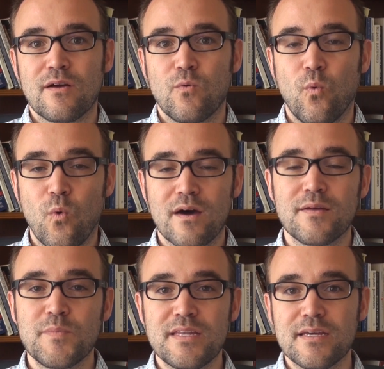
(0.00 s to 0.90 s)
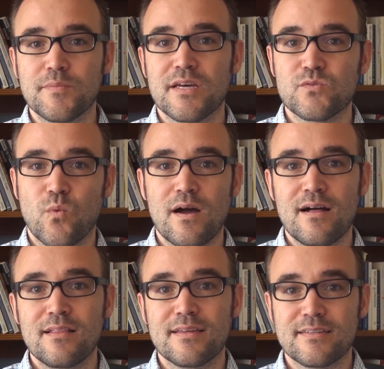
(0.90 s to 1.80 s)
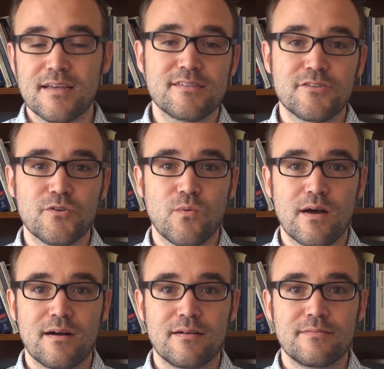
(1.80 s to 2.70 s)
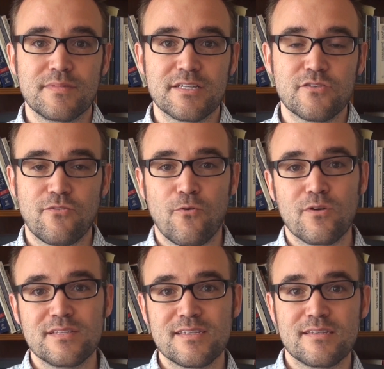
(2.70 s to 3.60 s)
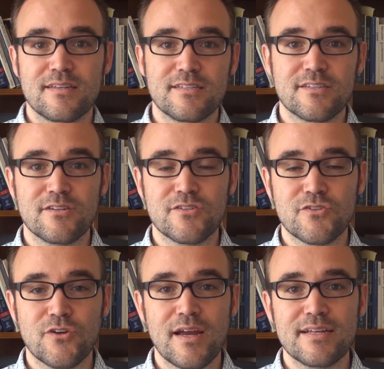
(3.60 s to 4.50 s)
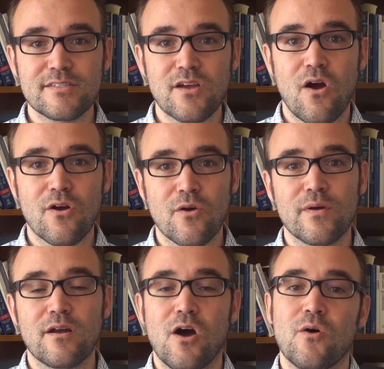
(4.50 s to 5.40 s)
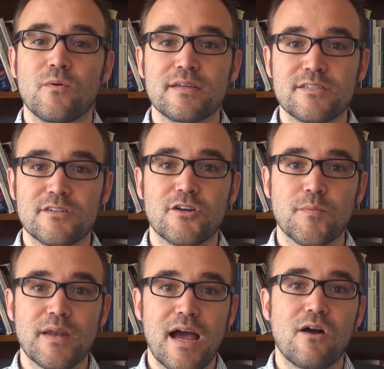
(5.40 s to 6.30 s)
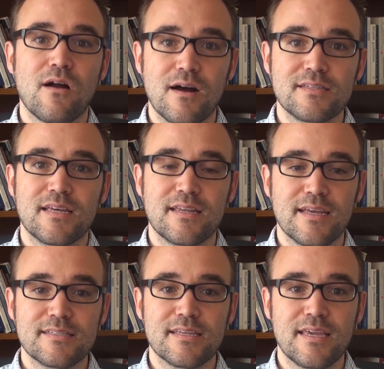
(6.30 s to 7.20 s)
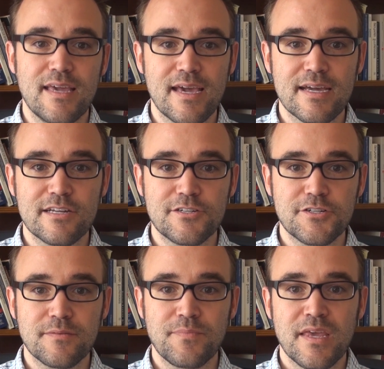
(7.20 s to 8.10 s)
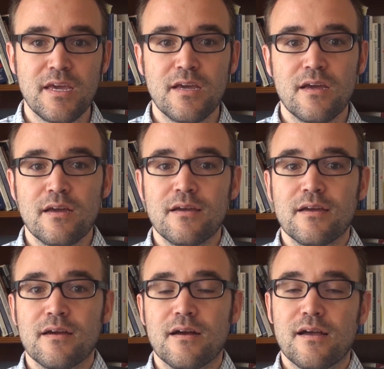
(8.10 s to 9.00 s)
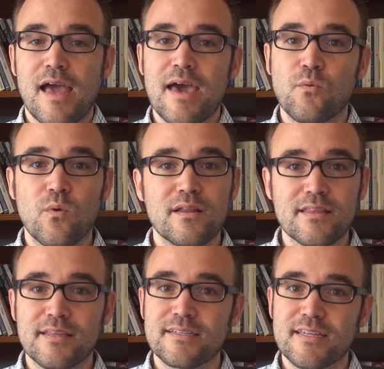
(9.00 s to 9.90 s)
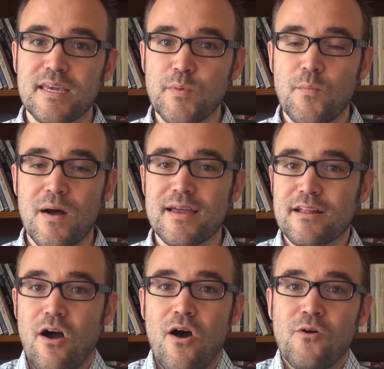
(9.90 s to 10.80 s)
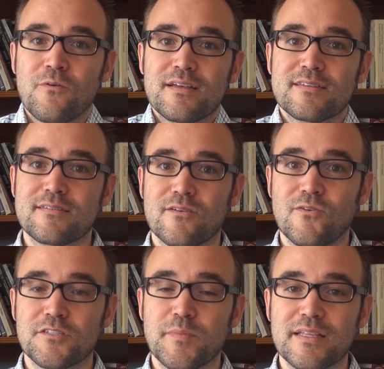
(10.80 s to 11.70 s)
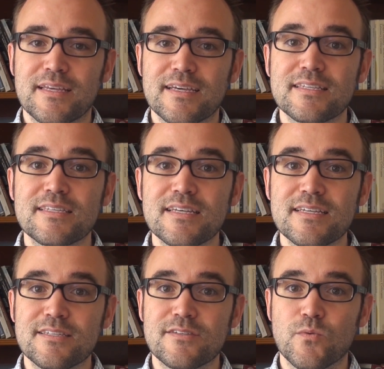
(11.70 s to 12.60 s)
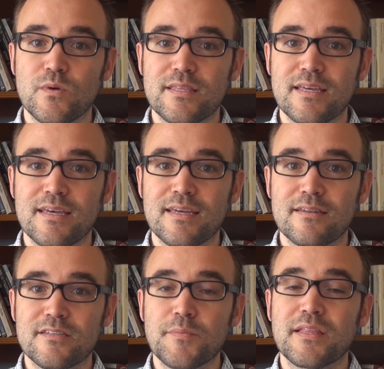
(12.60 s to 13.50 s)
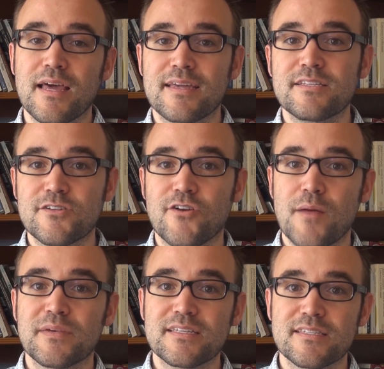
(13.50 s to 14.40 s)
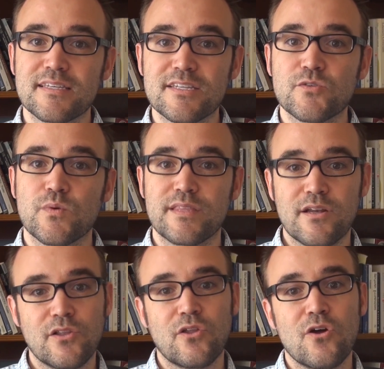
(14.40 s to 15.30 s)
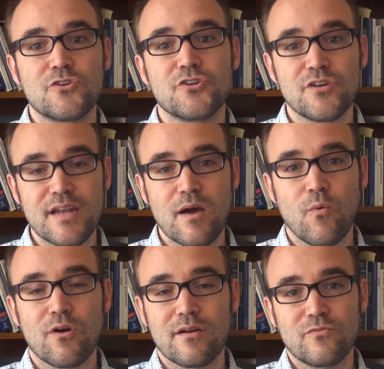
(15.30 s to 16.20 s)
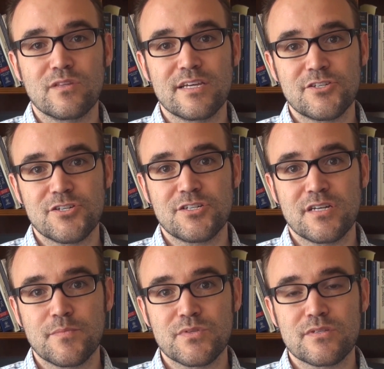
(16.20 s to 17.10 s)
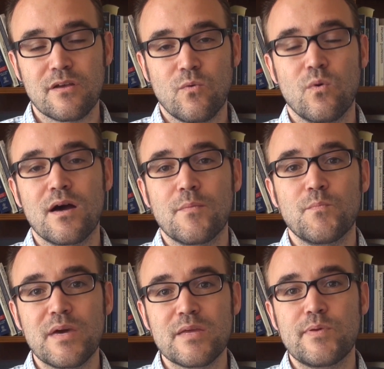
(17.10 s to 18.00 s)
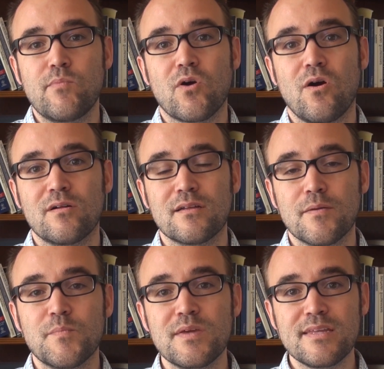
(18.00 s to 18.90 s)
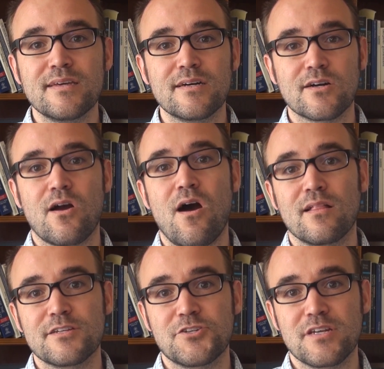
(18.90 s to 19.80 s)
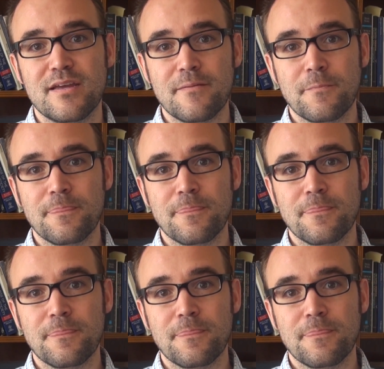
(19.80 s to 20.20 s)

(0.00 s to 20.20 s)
what a medium does well and doesn't do well, its affordances and its constraints, are going to always determine how content gets engaged. And one of the things to keep in mind, it always ultimately exists within, something like Instagram exists within a larger network of relationships, so what many people call a media ecology.